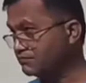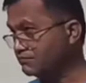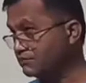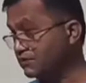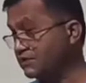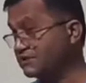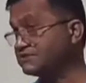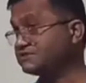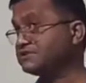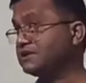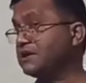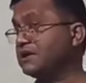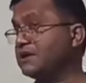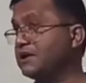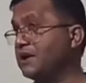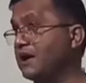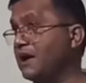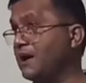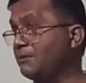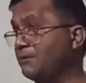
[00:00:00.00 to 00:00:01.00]
means
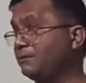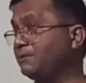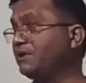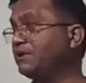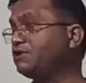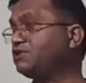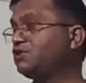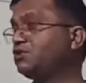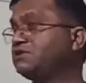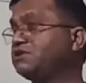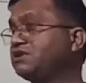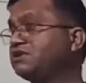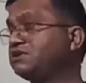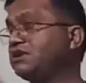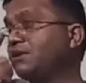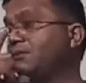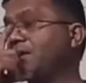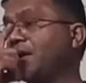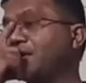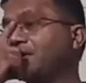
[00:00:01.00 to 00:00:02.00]
amplitude
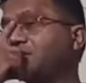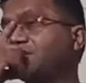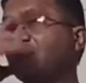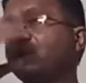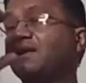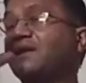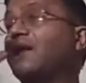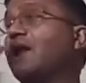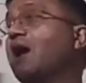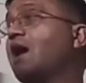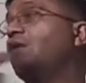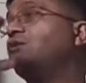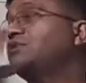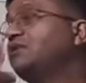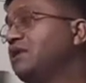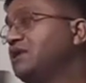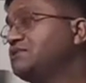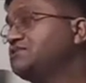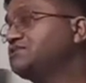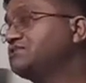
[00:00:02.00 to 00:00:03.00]
determines the
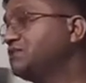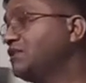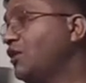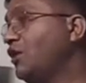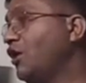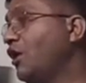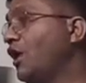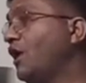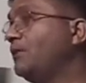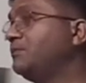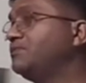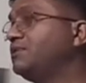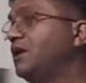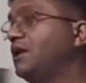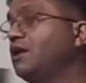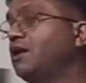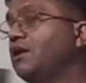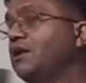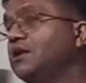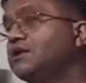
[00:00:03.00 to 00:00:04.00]
loudness of
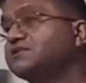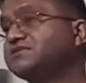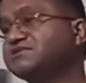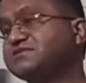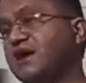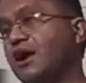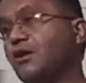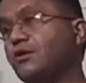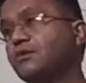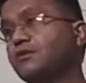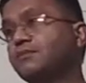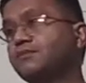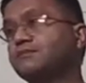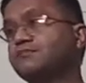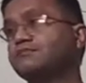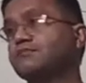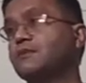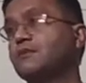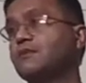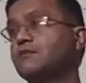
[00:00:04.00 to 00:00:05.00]
the sound.
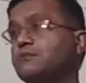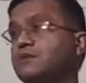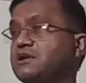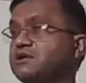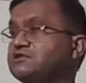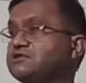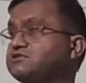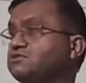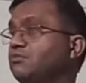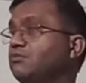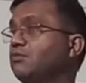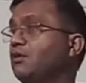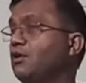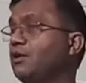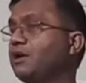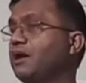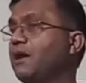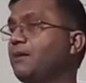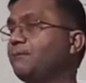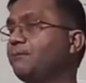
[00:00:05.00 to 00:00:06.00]
Means
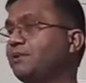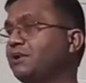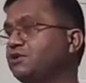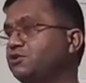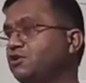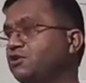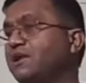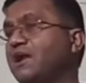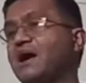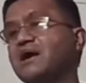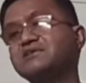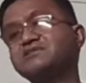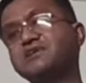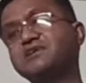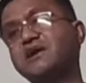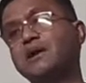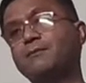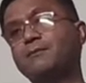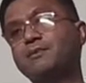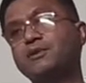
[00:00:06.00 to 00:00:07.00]
more amplitude, larger
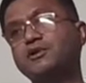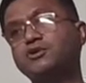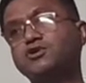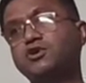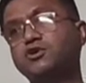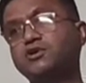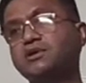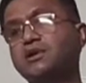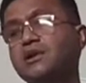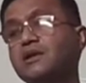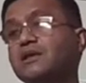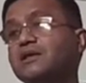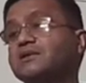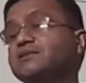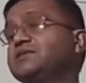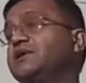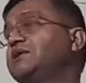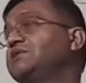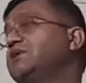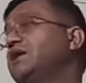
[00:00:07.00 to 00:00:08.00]
amplitude,
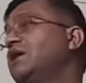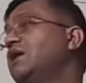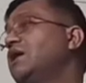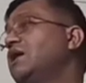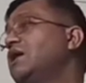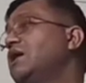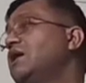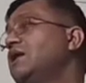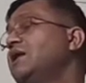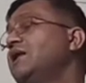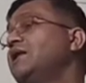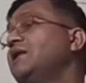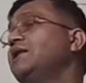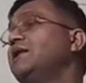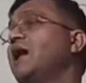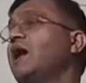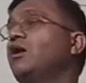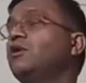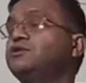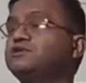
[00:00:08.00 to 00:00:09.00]
then the
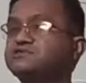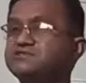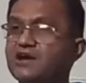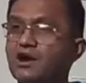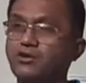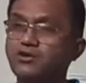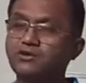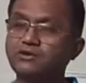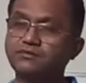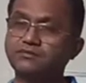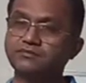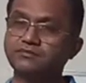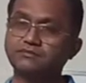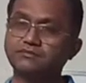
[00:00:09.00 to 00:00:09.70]
loud sound.